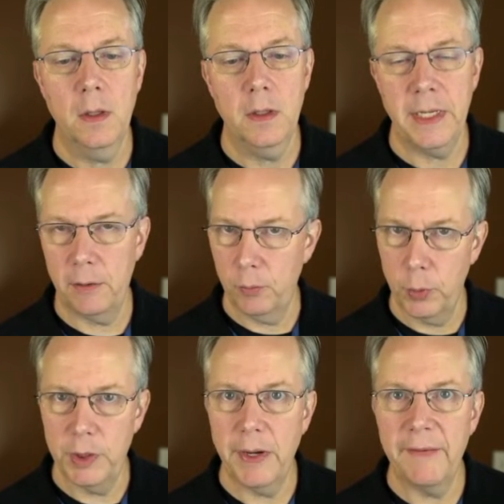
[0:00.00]
Now,
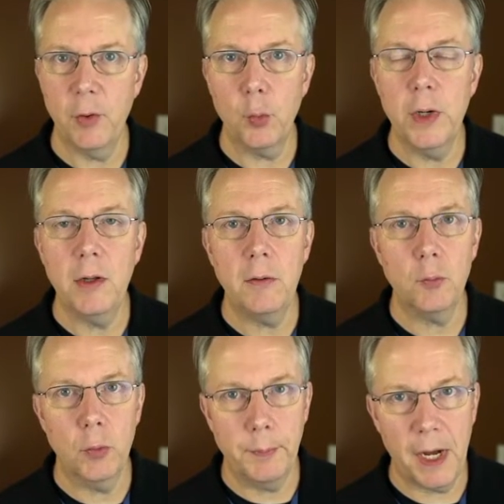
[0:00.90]
we don't have a real
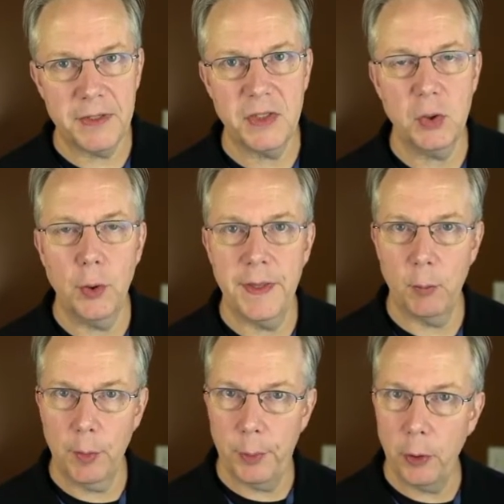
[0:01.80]
repository that
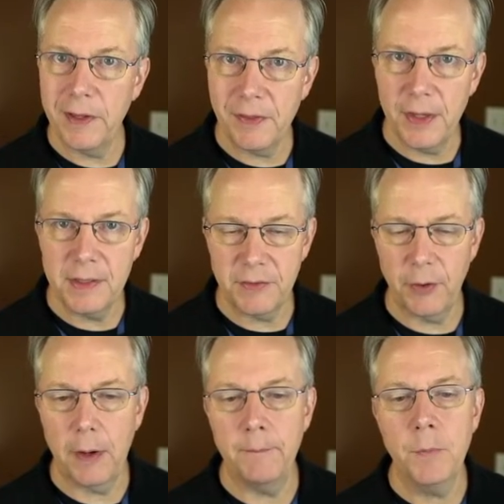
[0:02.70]
we're pulling things
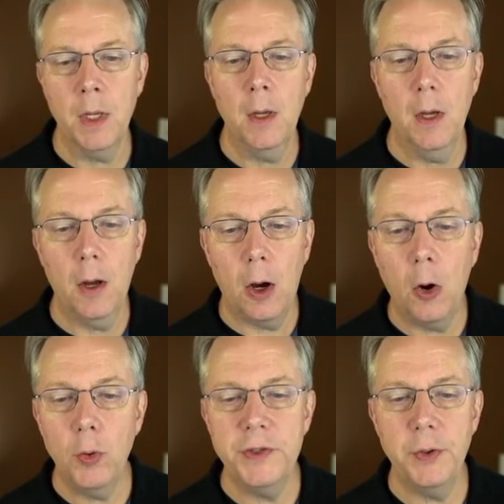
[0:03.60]
from.
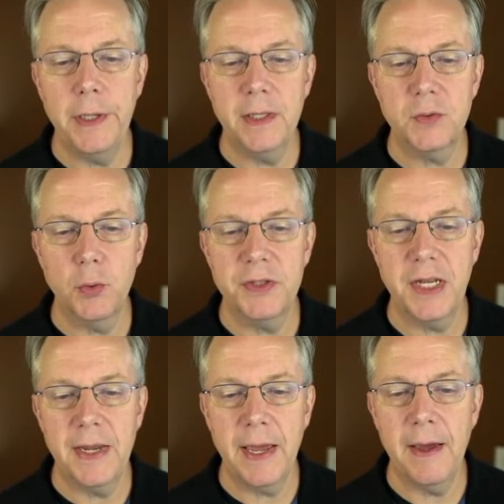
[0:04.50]
All we're doing is we're
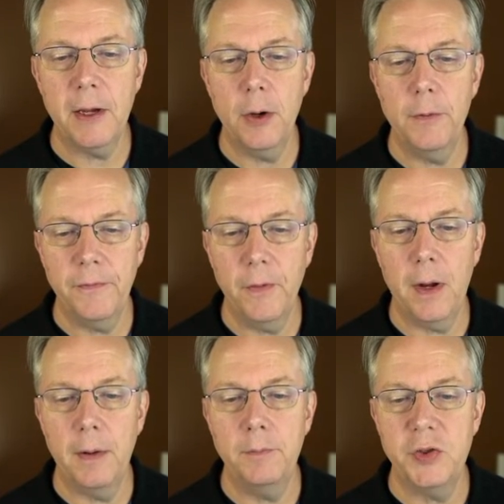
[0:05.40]
saying echo
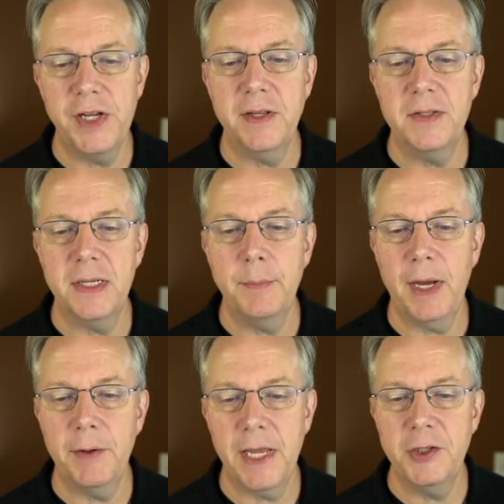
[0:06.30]
from Jenkins
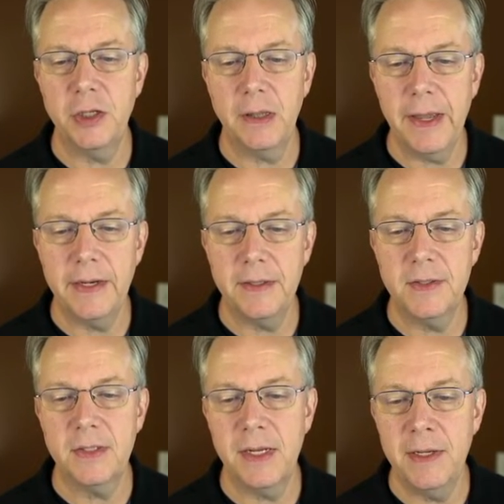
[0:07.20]
inbound agent
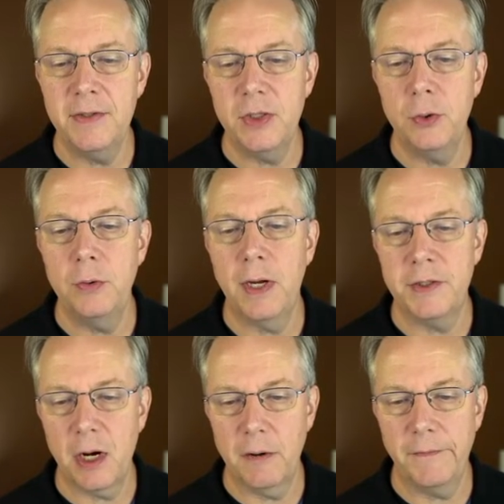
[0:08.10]
latest into a
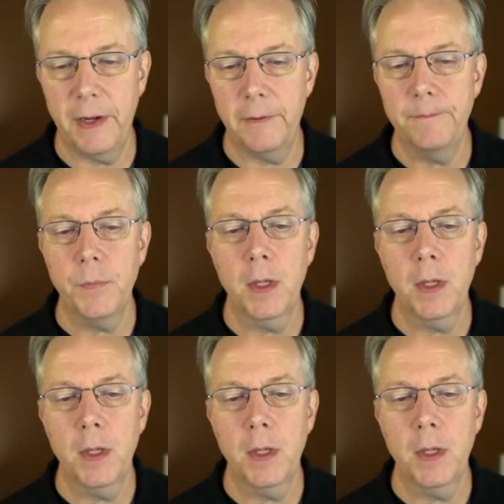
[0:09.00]
Docker file.